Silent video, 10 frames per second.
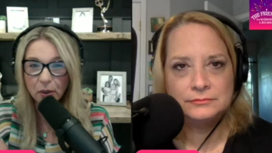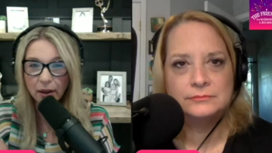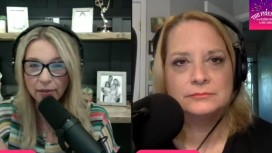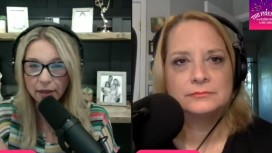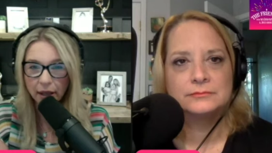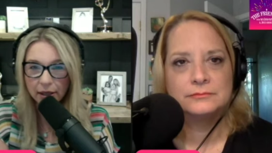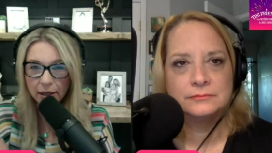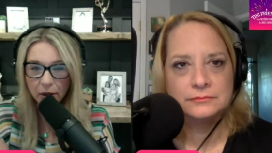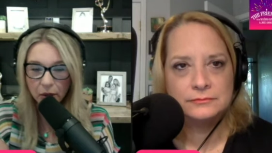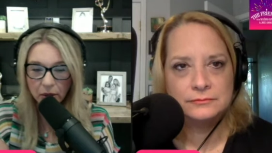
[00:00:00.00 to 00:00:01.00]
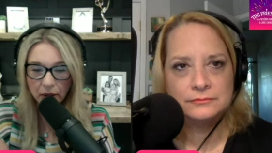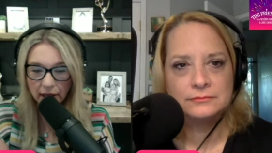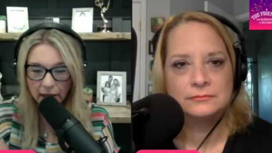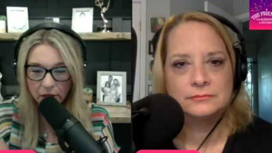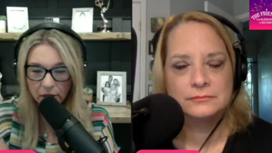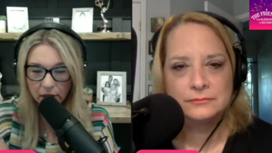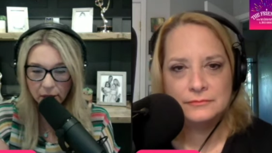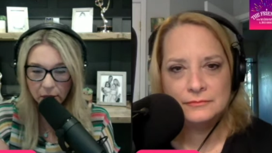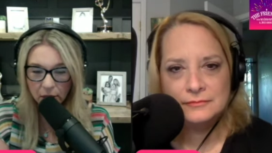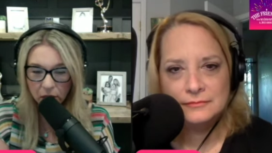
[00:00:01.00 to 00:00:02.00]
Speaker 1: I've got to know your answer to
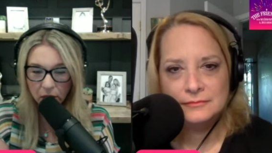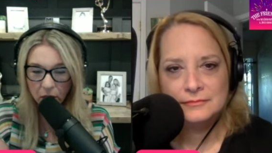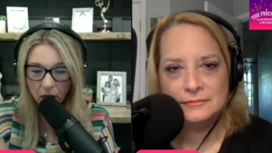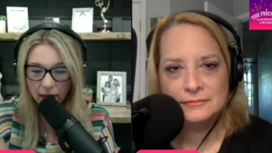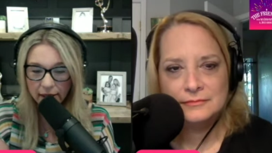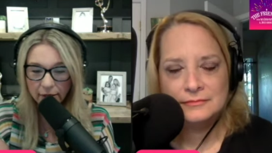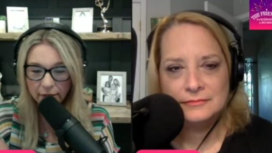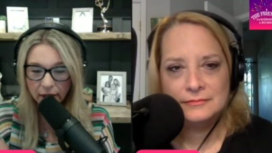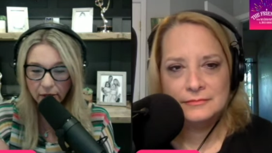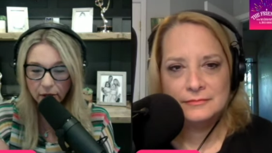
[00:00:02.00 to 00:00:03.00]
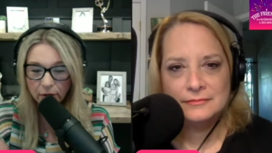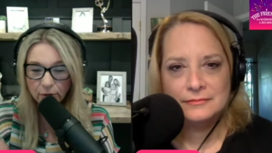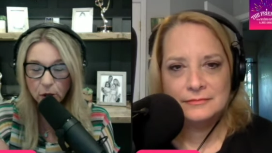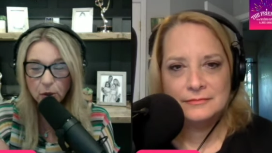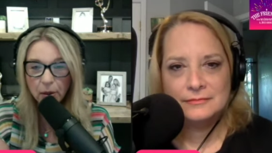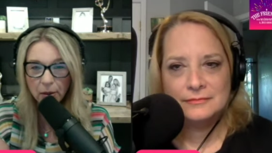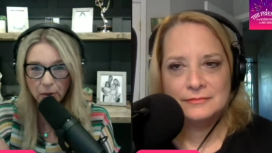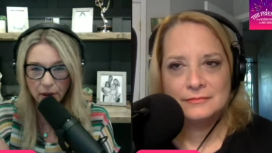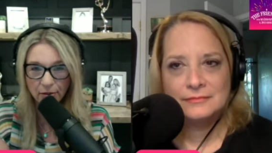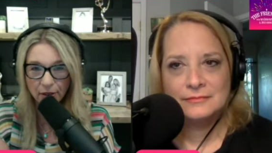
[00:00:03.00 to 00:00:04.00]
this question. What is a favorite food
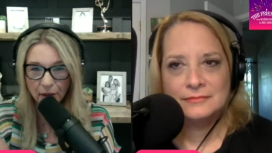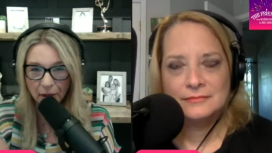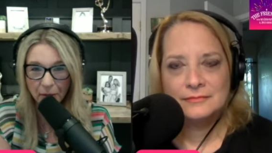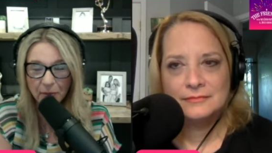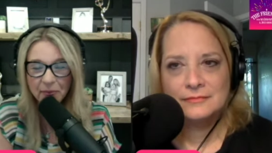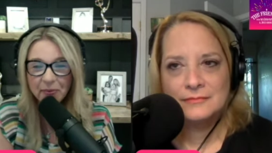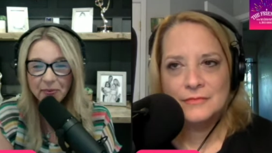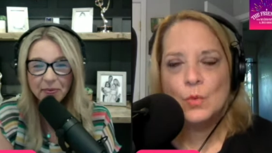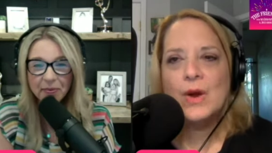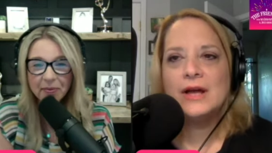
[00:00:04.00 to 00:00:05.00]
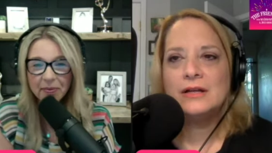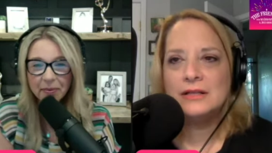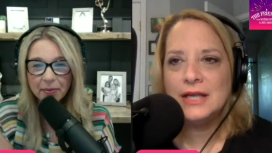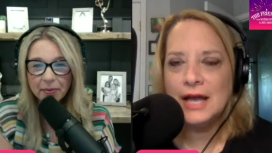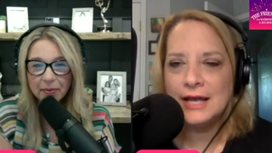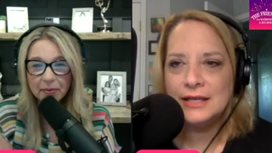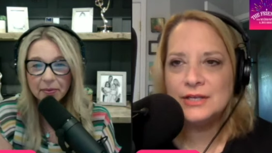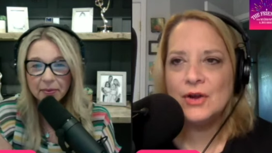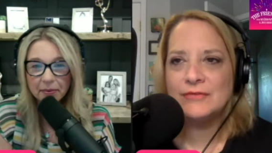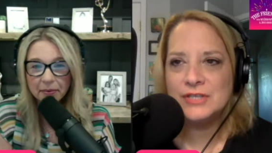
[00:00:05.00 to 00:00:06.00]
memory for you?
Speaker 2: Well,
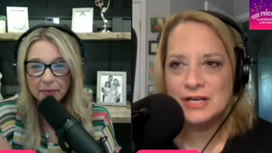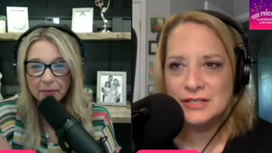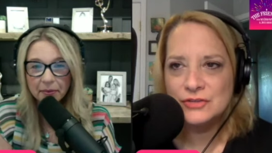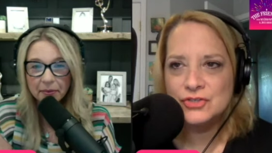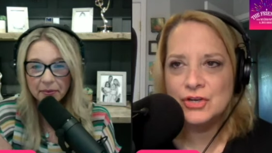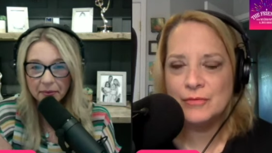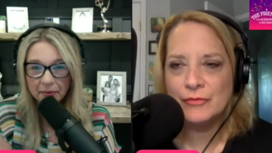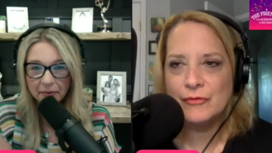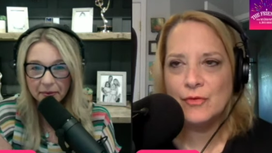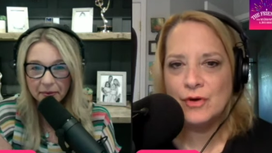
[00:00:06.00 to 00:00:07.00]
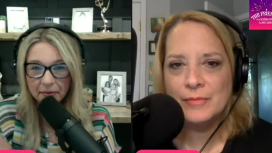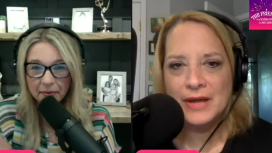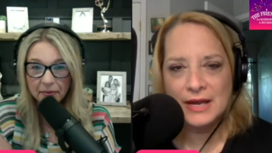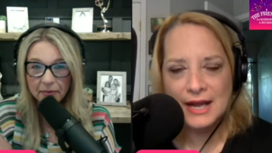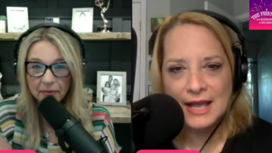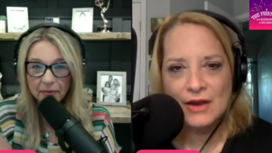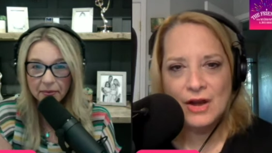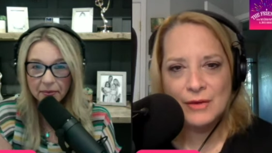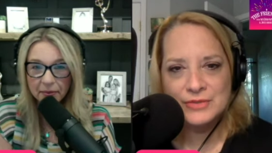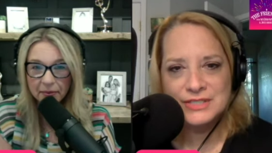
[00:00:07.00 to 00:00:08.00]
you know, I've talked on the show before about
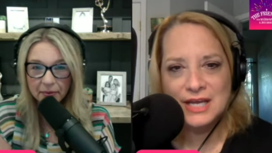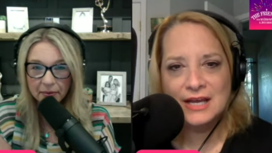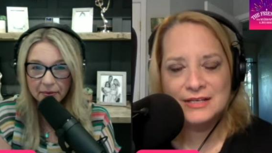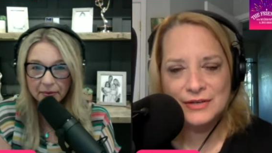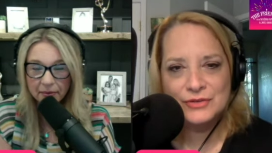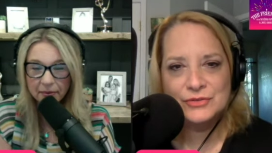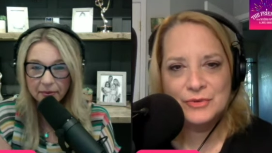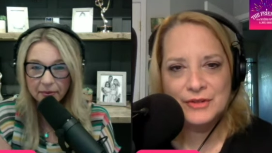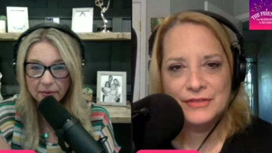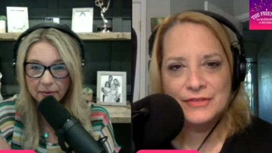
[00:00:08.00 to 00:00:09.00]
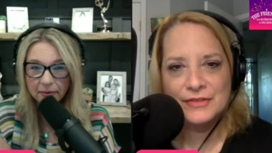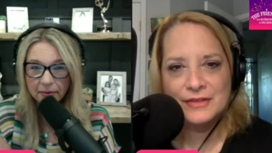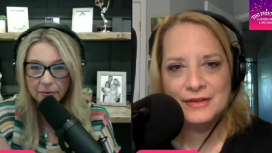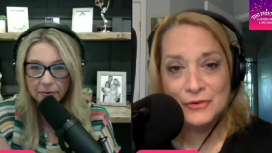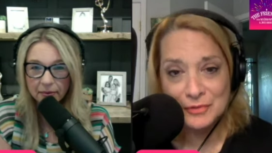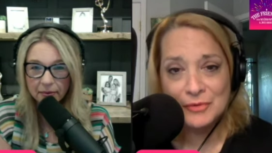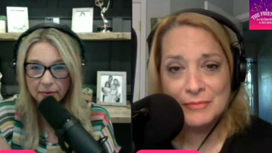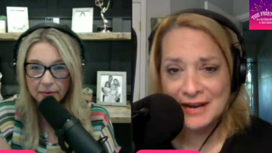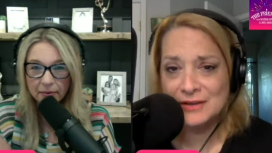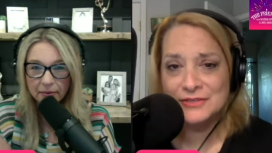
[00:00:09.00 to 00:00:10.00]
how I was diagnosed with
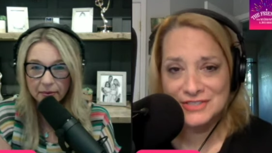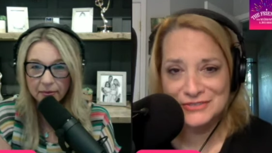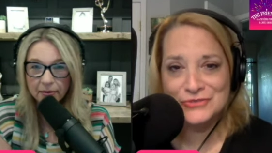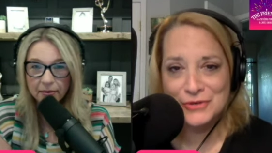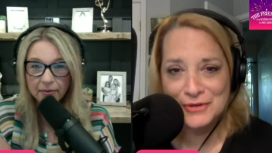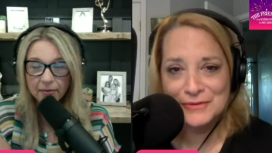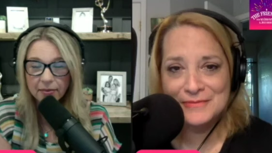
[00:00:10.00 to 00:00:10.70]
irritable bowel syndrome